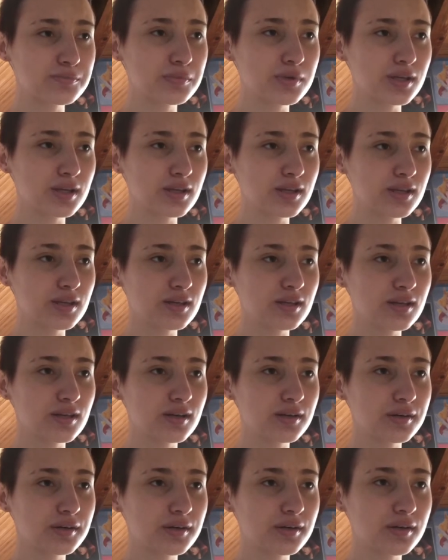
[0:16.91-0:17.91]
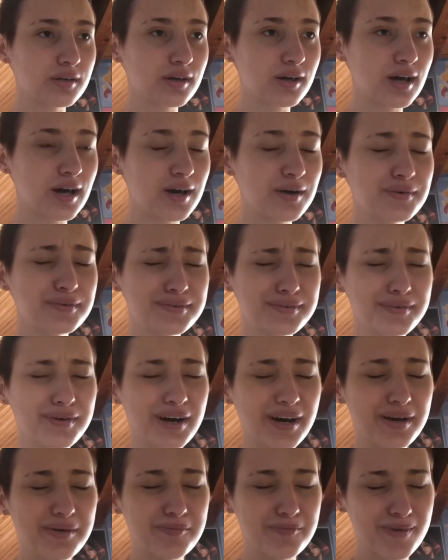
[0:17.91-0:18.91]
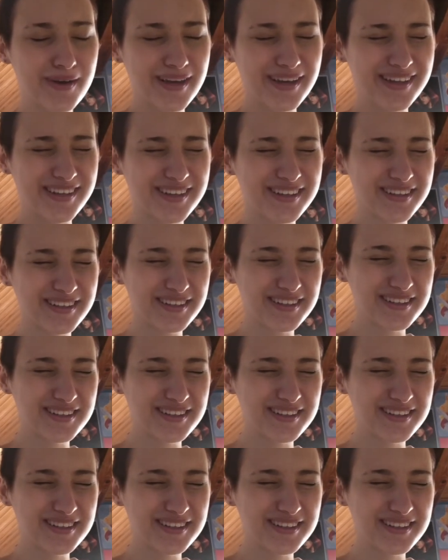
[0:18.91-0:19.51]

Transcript: me how do I make